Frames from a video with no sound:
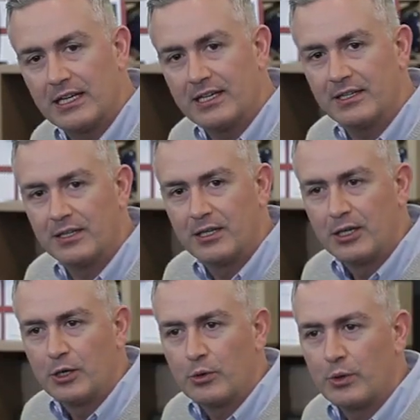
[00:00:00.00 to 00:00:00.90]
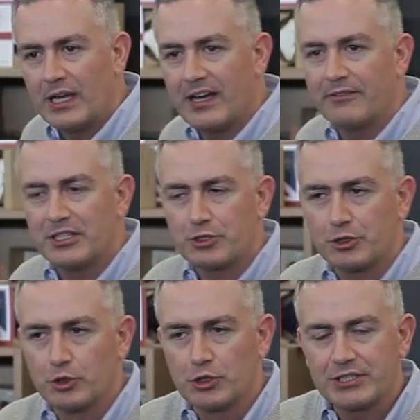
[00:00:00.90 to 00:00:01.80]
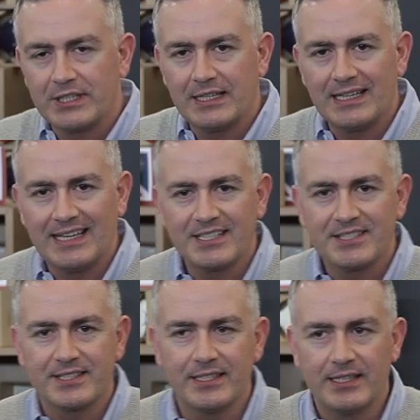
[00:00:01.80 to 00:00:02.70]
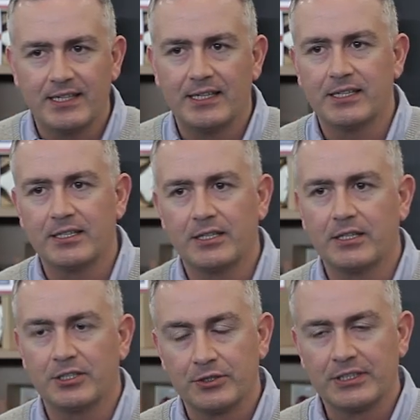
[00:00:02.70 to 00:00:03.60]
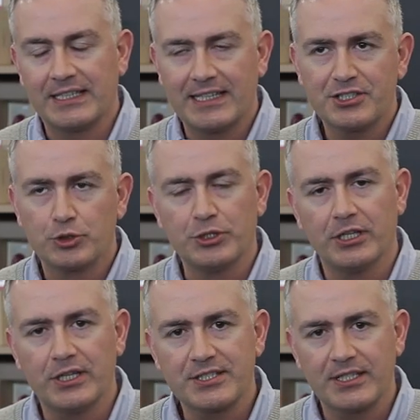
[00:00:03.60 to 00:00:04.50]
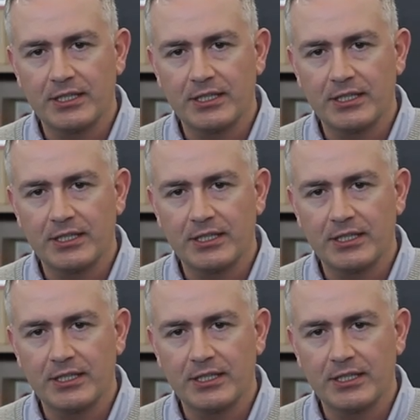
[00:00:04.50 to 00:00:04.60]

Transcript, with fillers: uh, we have introduced uh, last, uh, in the last two years